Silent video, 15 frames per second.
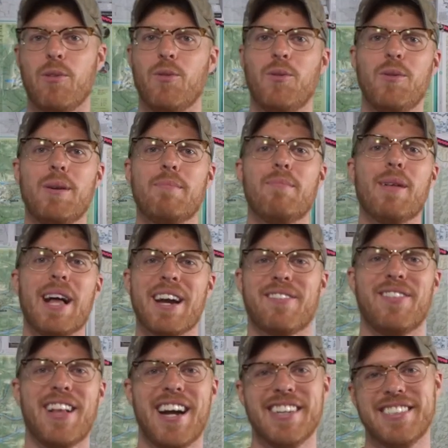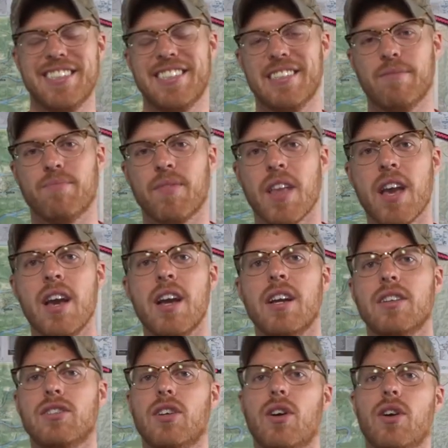We went in black fly season.
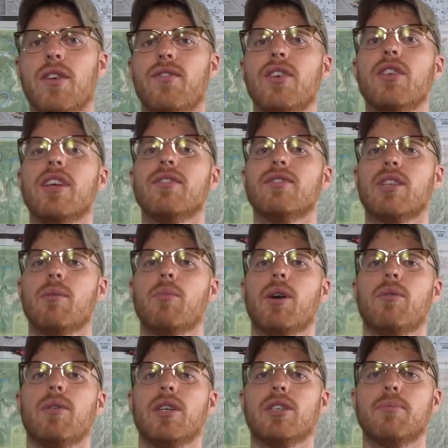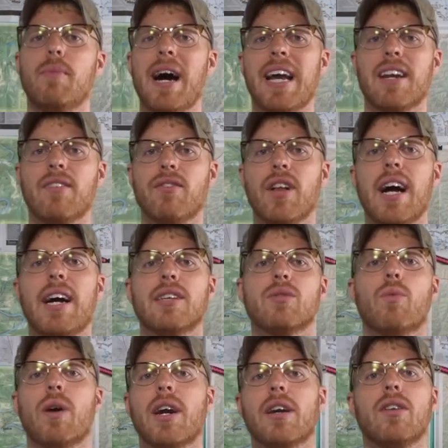So if you live somewhere where there's biting flies,
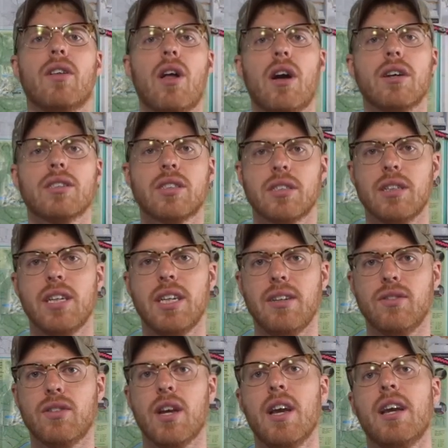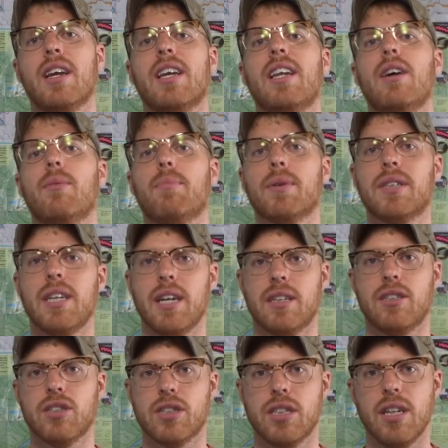wearing long sleeves can help
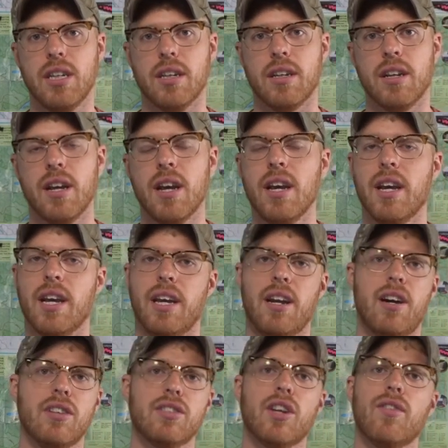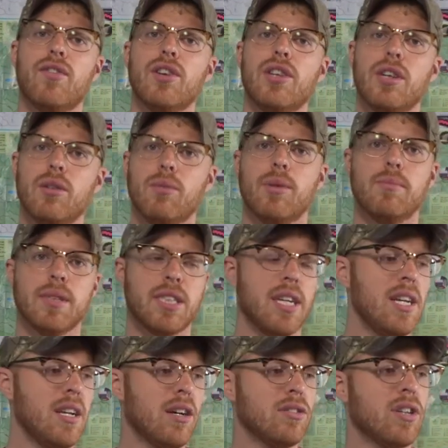protect your skin. And also if you're dealing with
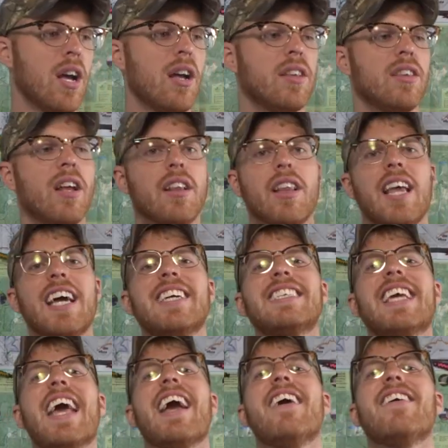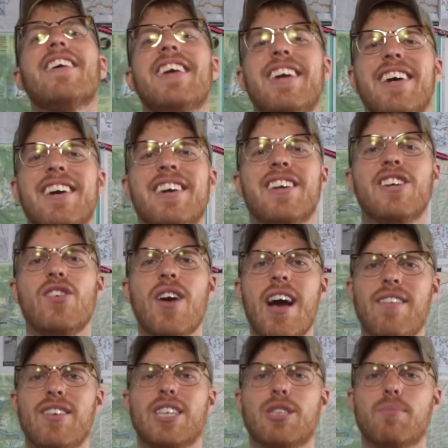mosquitoes, the less area you
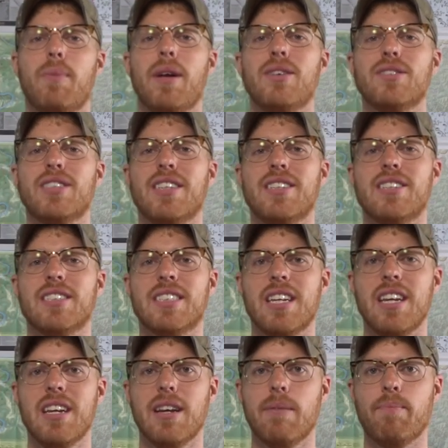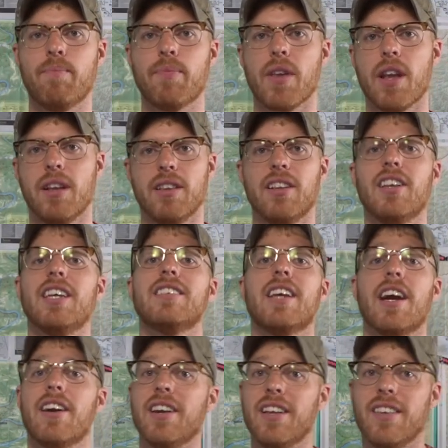have exposed on your skin, the less
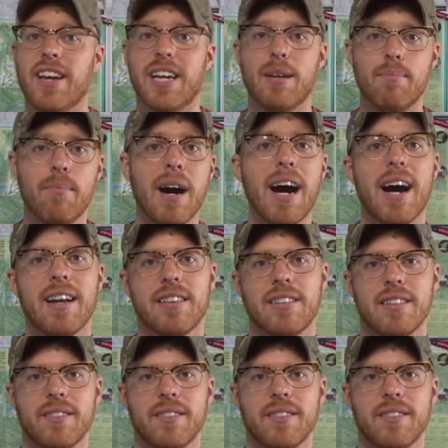area they can bite.